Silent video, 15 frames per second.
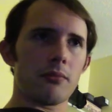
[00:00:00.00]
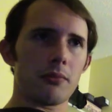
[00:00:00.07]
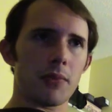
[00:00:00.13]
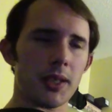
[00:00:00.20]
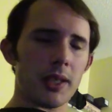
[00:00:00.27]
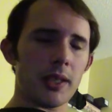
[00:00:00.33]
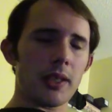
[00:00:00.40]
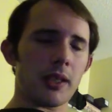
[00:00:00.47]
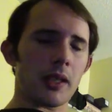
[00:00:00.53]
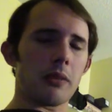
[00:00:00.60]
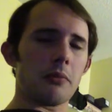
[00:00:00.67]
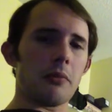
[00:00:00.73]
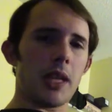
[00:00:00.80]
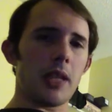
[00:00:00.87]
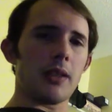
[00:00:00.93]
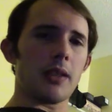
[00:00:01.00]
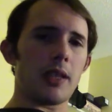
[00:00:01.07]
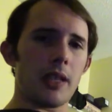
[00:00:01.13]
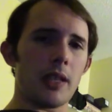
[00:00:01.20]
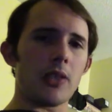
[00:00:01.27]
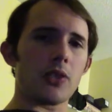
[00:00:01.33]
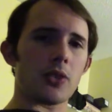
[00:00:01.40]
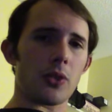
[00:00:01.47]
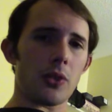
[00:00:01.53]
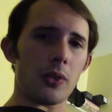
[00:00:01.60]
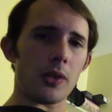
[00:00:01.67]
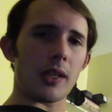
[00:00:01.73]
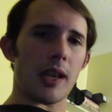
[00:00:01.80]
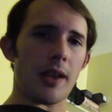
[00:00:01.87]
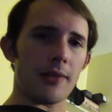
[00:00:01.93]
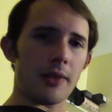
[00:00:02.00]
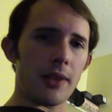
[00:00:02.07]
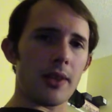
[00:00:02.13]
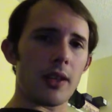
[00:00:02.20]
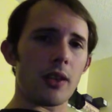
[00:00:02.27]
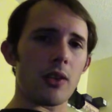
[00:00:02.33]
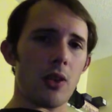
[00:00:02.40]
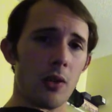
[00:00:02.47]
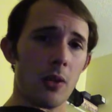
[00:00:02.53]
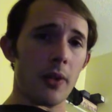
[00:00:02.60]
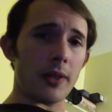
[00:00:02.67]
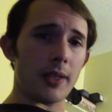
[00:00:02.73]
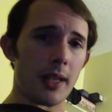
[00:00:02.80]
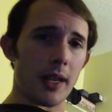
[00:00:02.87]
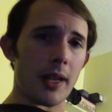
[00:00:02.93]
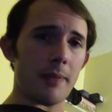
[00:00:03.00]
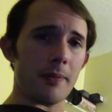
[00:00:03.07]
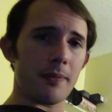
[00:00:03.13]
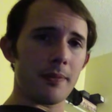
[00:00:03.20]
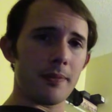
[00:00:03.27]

But that doesn't mean that he controls everything all the time.